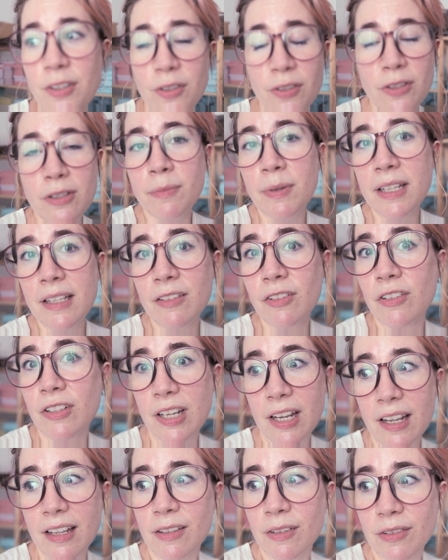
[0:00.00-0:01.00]
are going to be
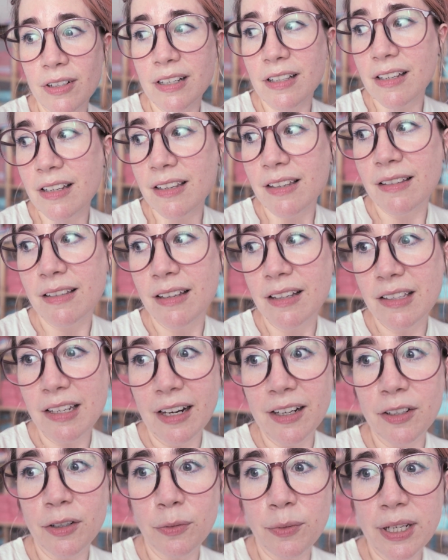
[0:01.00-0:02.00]
entertained during this
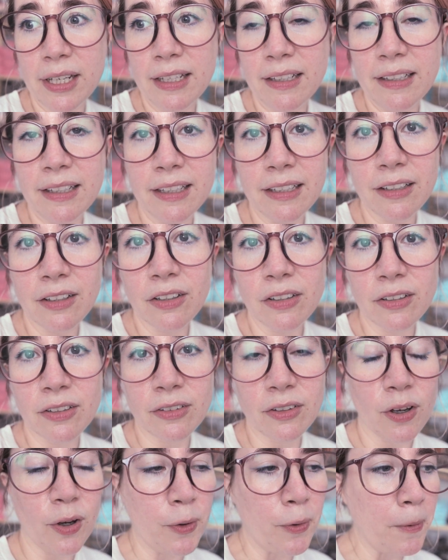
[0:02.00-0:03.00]
entire weekend here,
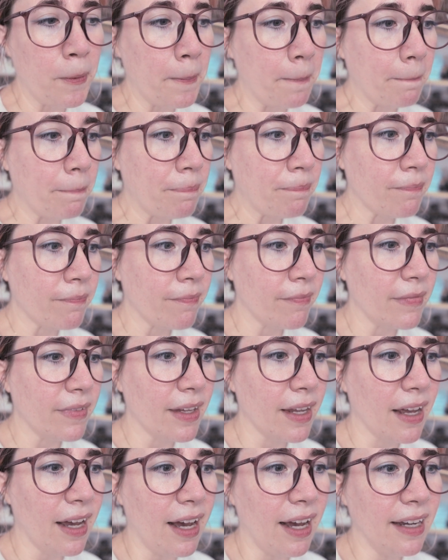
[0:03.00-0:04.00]
so
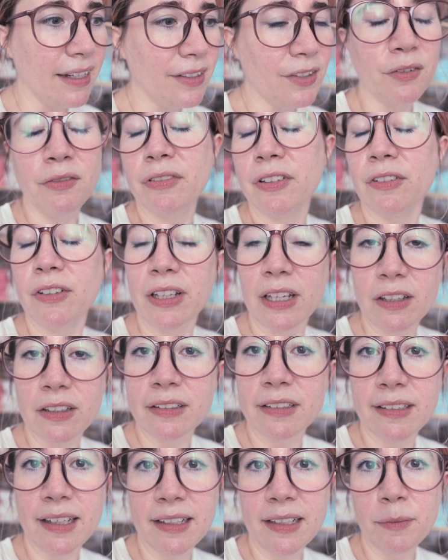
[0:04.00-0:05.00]
I don't feel
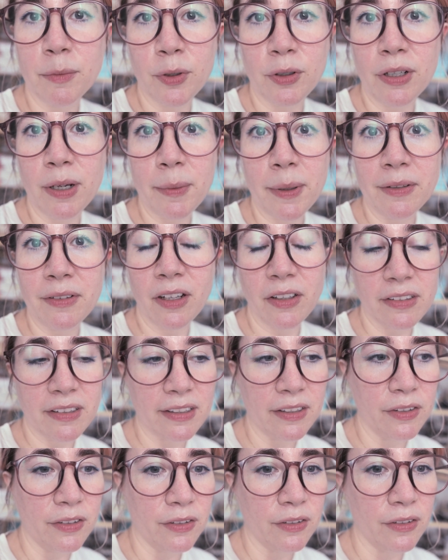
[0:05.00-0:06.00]
guilty anymore about not
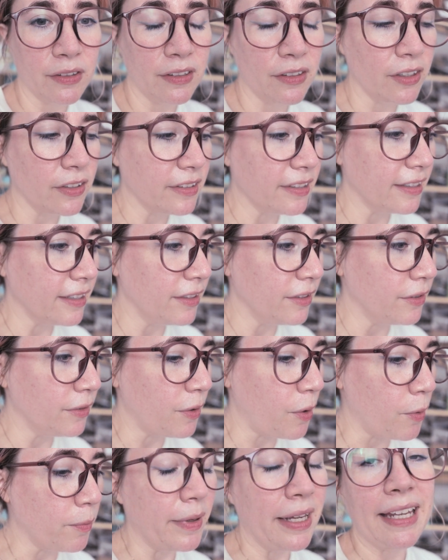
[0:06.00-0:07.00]
taking you
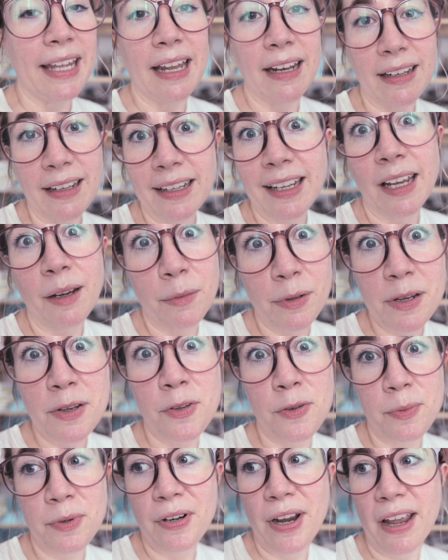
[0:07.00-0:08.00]
home. Again, the camera
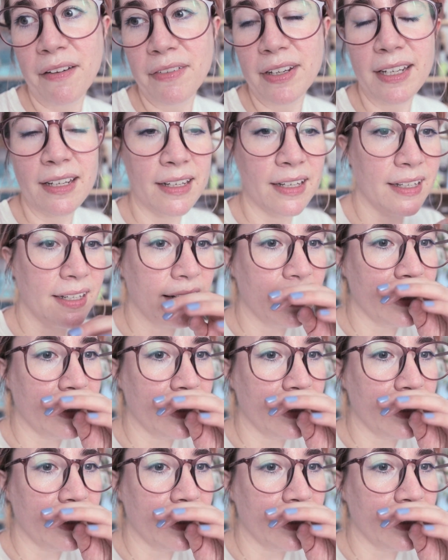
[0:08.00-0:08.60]
is super heavy